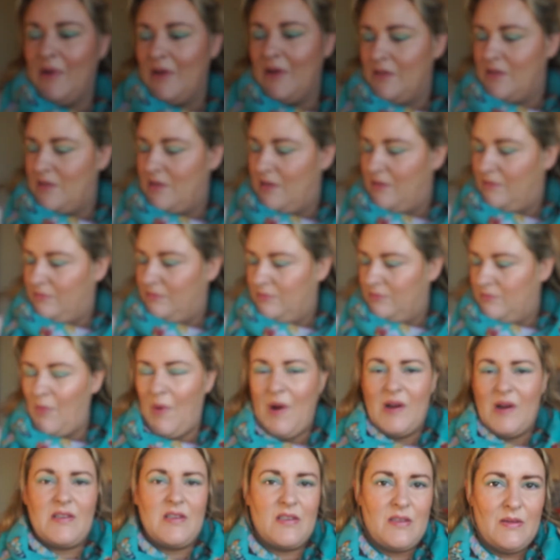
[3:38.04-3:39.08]
months.
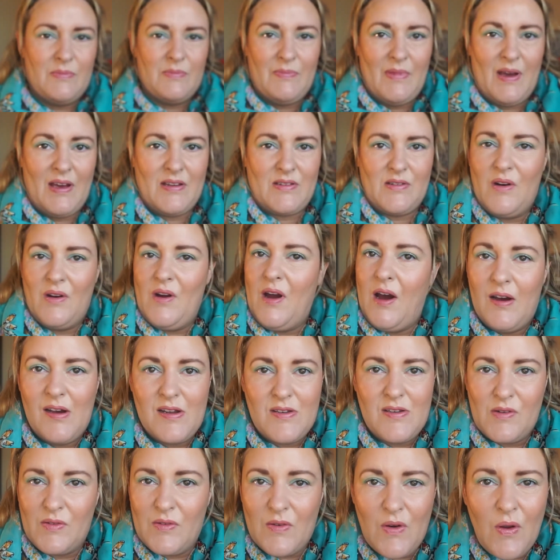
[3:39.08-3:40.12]
What does it matter? I
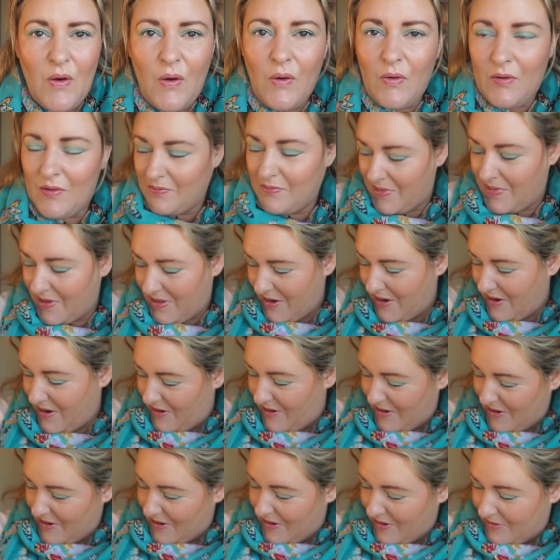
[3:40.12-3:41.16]
don't know, but there
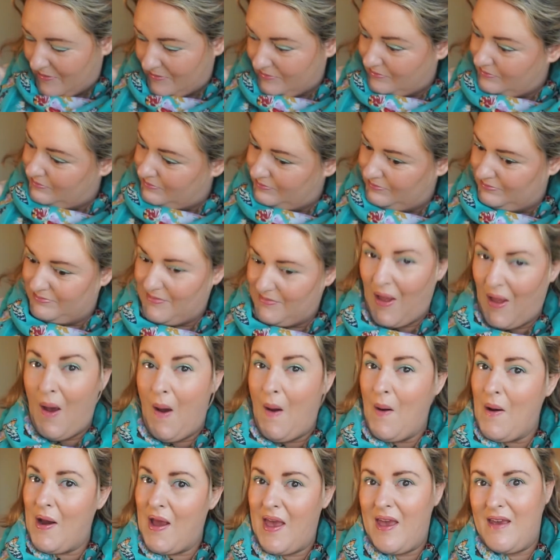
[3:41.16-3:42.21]
you go.
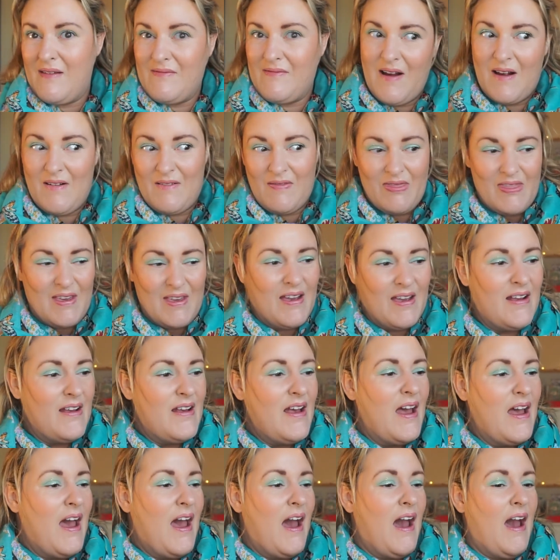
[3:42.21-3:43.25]
Hey,
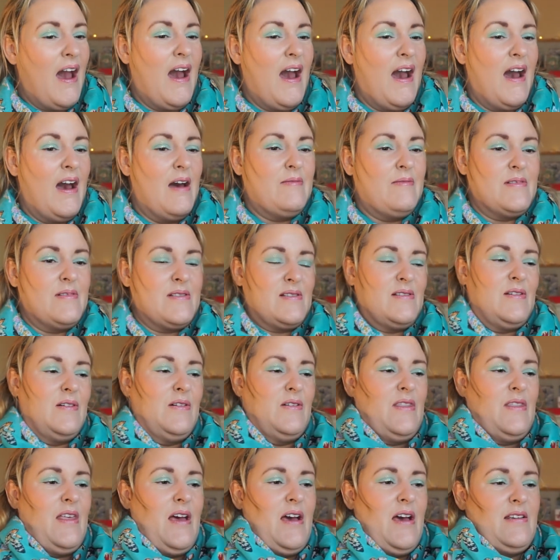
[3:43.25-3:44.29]
Ruth.
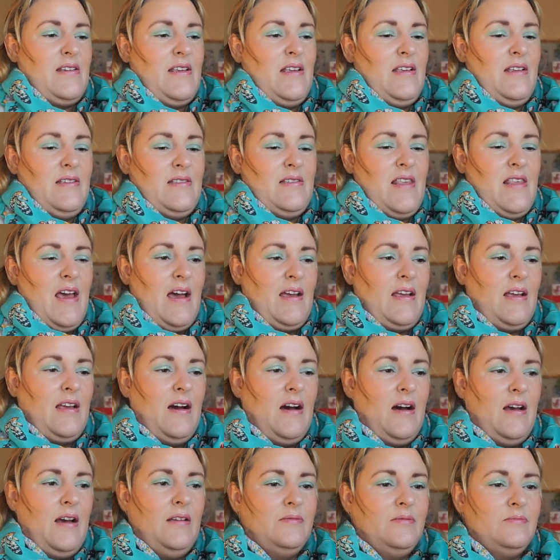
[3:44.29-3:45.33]
So that is that,
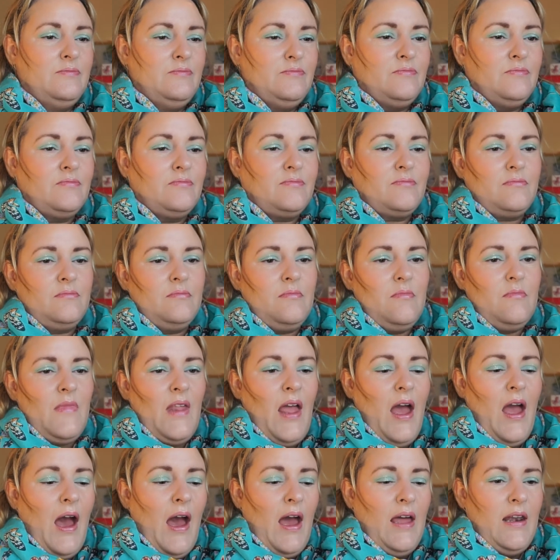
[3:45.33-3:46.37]
guy.
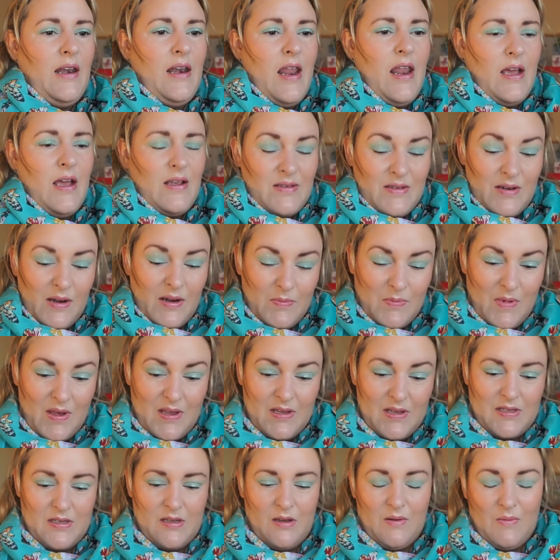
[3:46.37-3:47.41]
Next up
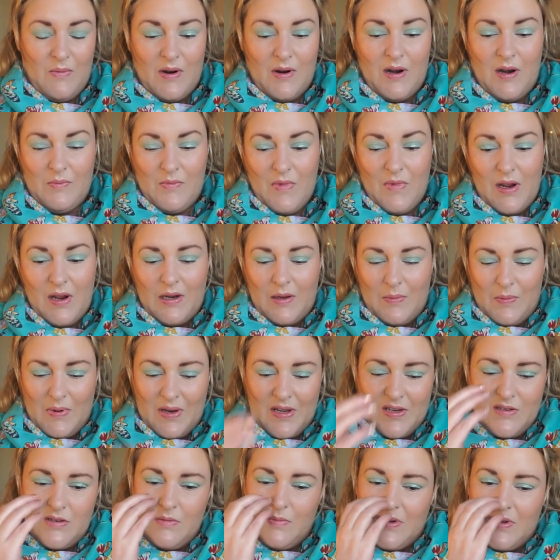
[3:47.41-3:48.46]
is one I'm really
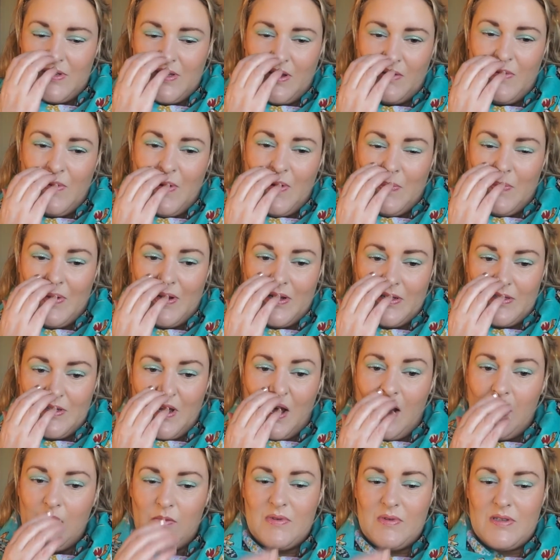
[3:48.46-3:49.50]
pleased with myself about, because
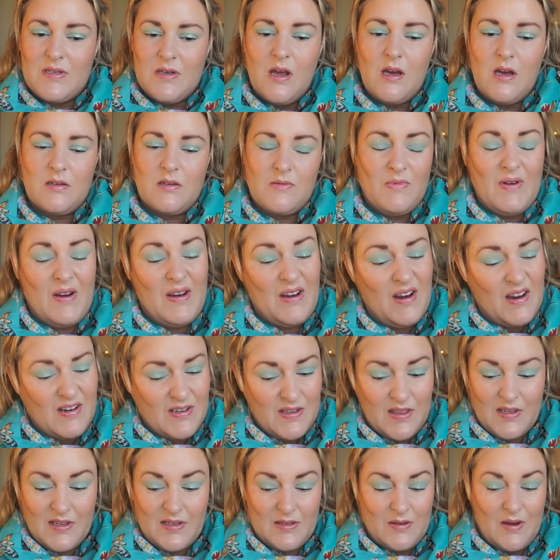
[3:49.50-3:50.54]
I was not, well, a lot
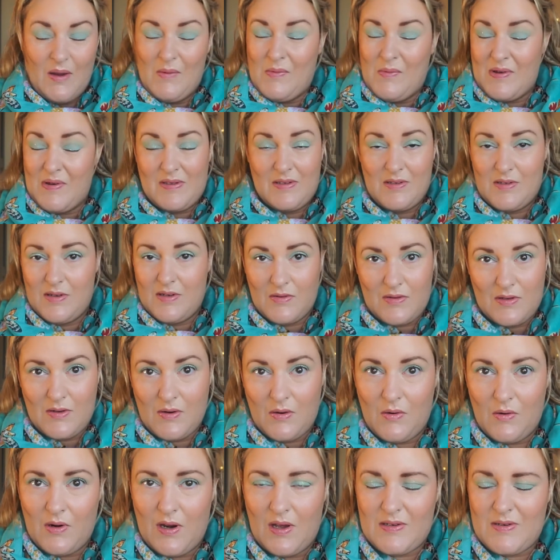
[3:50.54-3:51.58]
of these I wasn't using a
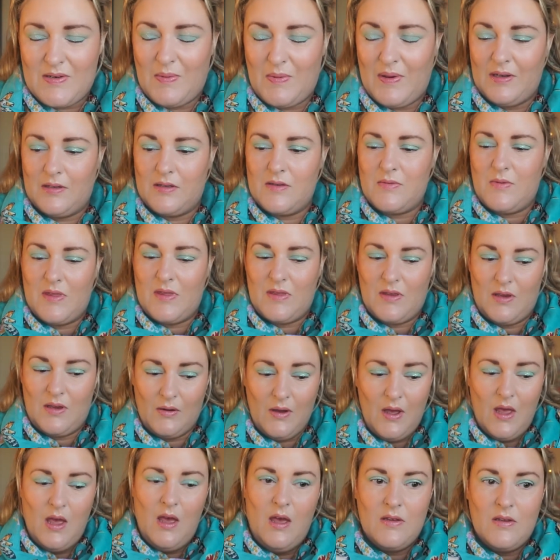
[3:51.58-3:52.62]
whole lot, to be honest with you.
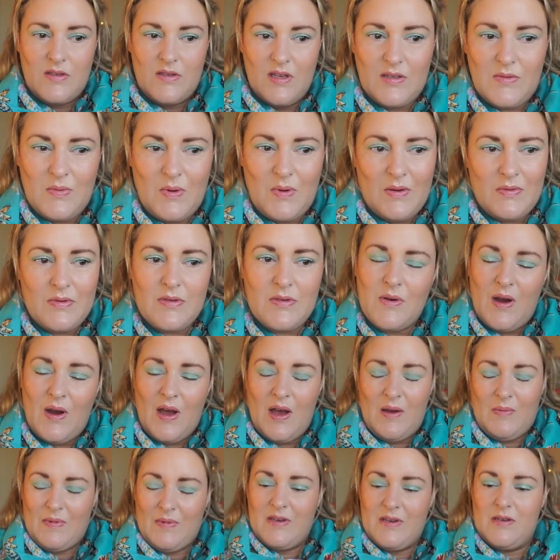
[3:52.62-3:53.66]
So that's why I was so
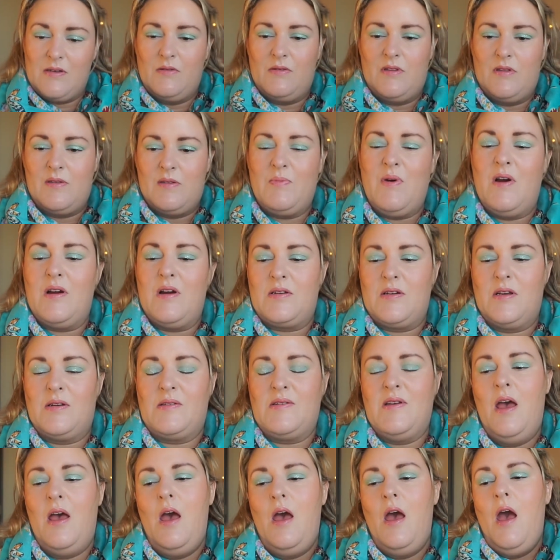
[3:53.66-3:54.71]
happy to do this project.
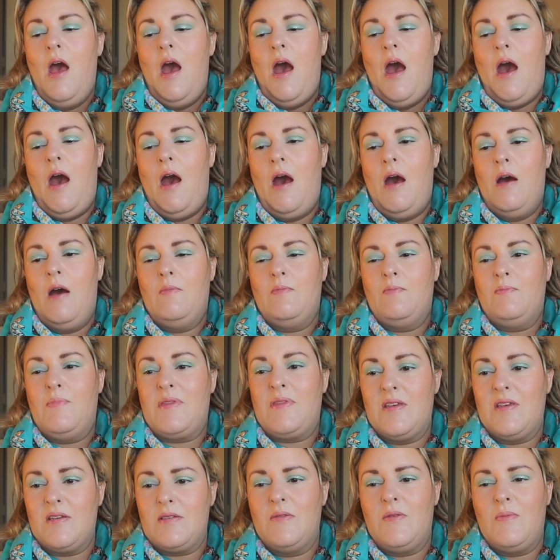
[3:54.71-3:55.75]
But
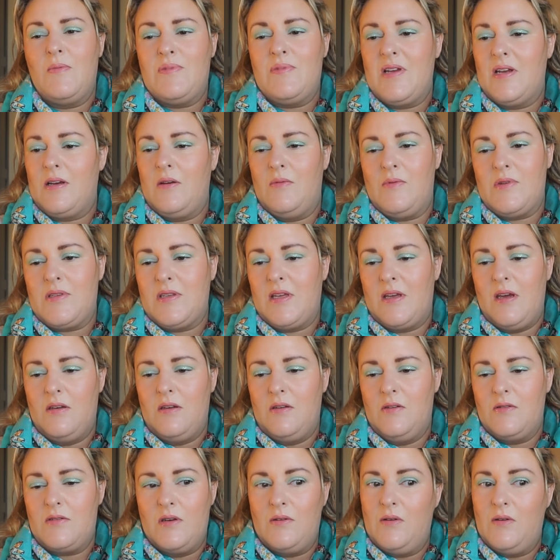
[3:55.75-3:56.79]
this one in particular wasn't getting
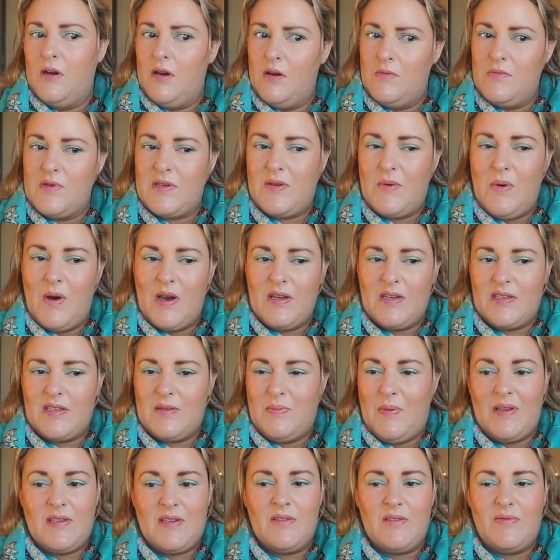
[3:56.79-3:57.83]
used at all, and it was quite
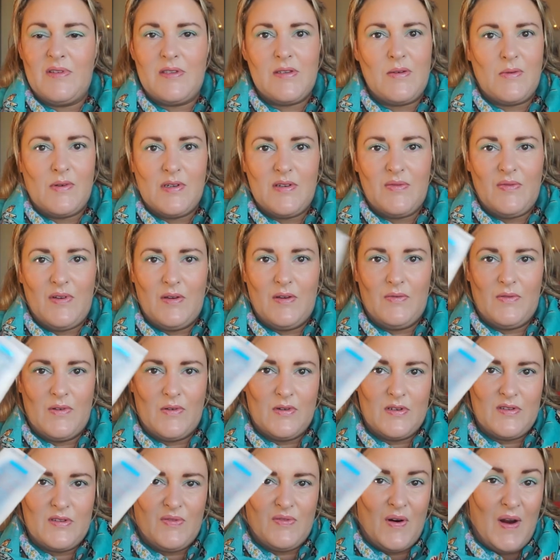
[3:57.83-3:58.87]
expensive. It's
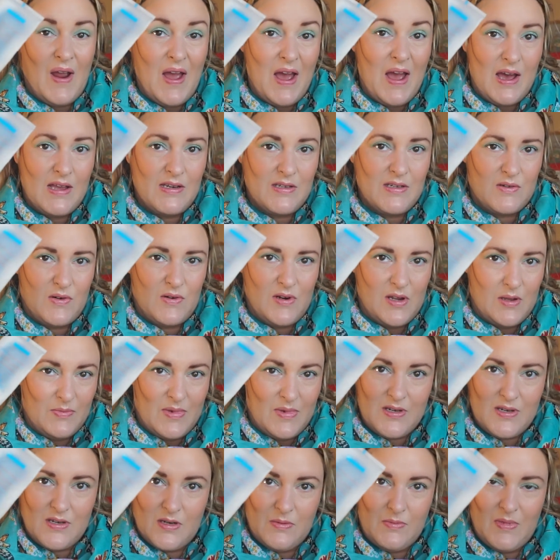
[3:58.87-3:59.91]
€25 for a hand cream,
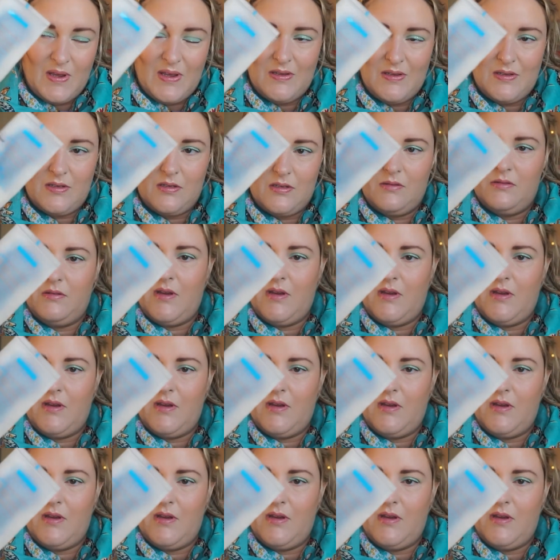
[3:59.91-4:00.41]
which to me is